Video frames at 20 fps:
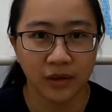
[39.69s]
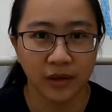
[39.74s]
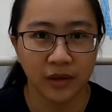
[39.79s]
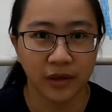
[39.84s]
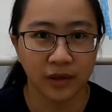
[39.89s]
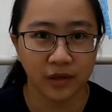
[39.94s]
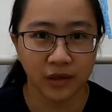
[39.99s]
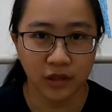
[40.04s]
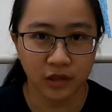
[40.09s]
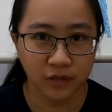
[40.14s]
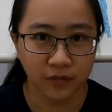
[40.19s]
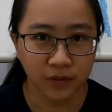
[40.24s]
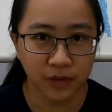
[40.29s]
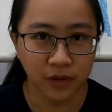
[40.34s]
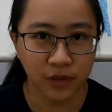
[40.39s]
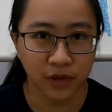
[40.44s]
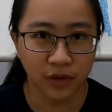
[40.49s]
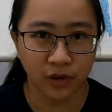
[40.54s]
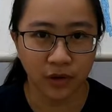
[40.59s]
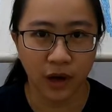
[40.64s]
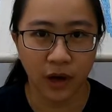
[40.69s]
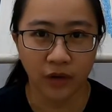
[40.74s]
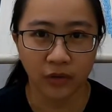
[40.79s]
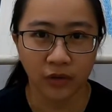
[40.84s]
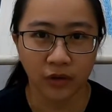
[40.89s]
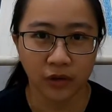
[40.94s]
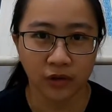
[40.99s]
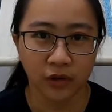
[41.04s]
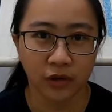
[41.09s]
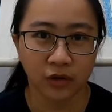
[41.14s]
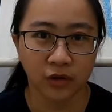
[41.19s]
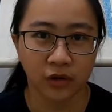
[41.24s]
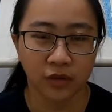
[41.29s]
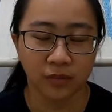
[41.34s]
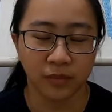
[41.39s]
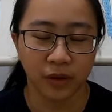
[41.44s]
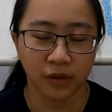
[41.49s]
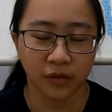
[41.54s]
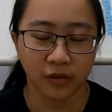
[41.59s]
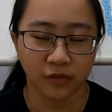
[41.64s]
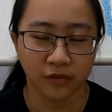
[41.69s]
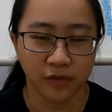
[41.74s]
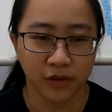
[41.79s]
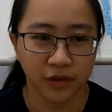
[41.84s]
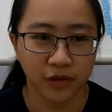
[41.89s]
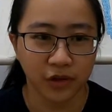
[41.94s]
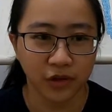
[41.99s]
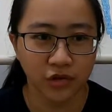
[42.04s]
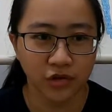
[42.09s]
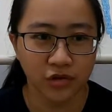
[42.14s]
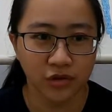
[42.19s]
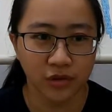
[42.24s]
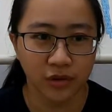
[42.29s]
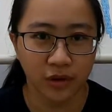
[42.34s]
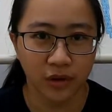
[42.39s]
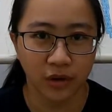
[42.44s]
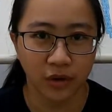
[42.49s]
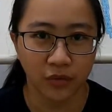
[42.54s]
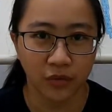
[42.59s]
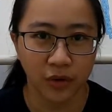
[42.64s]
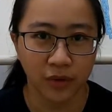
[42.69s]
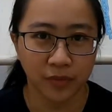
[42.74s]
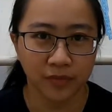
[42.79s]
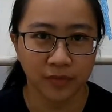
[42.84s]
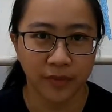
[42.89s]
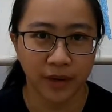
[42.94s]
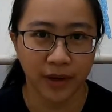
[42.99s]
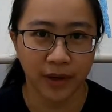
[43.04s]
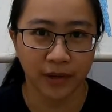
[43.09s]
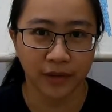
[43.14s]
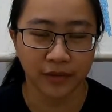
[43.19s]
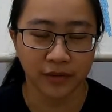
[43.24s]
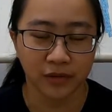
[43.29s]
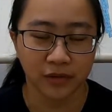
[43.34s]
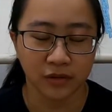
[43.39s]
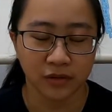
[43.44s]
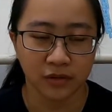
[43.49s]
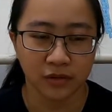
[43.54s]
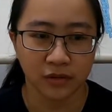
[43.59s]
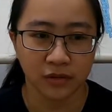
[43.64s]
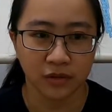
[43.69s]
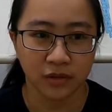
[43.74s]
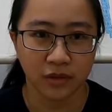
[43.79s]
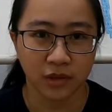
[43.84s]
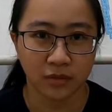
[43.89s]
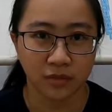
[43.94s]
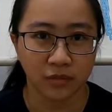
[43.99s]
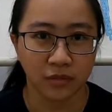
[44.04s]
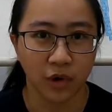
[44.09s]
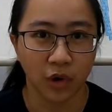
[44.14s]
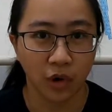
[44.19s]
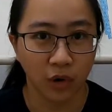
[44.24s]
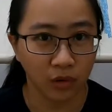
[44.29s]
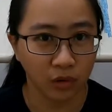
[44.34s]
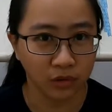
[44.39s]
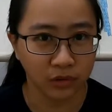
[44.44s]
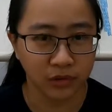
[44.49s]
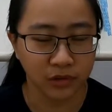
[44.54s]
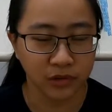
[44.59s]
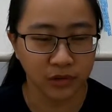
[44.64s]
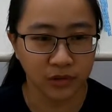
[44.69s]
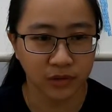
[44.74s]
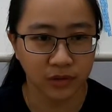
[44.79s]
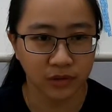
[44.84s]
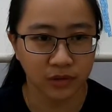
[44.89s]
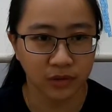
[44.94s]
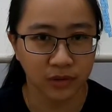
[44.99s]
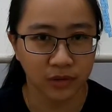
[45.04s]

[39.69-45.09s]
In this video, I will talk about a finish, a whip, and some holes.